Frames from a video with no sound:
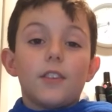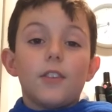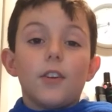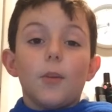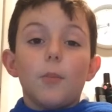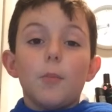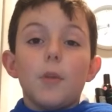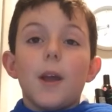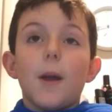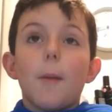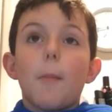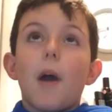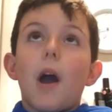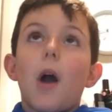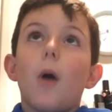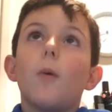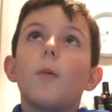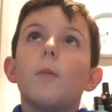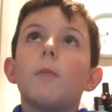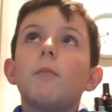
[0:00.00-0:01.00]
It took me
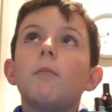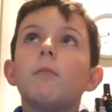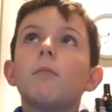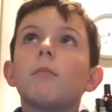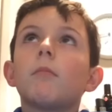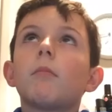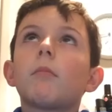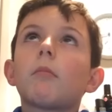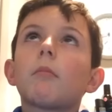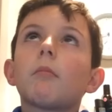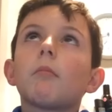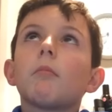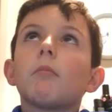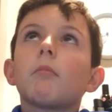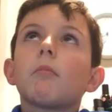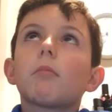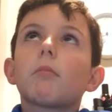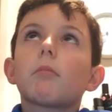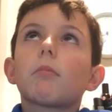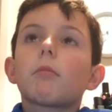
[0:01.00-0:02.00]
about
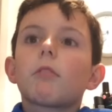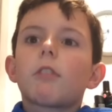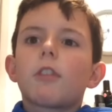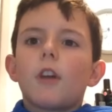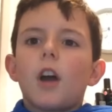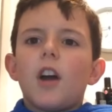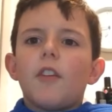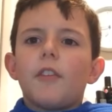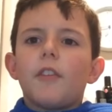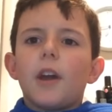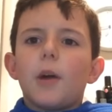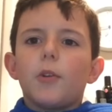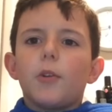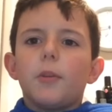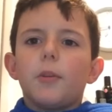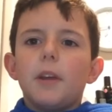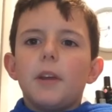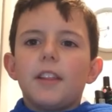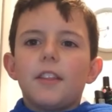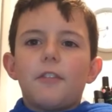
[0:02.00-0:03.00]
half an
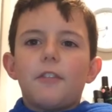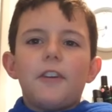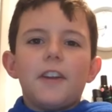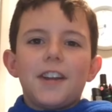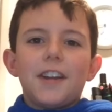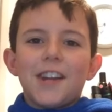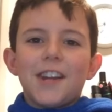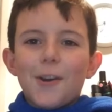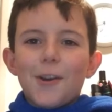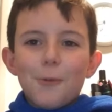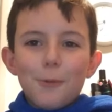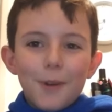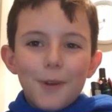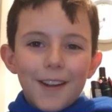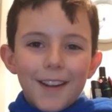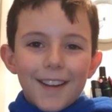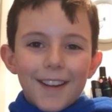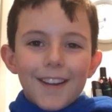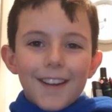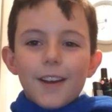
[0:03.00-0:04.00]
hour to make the video.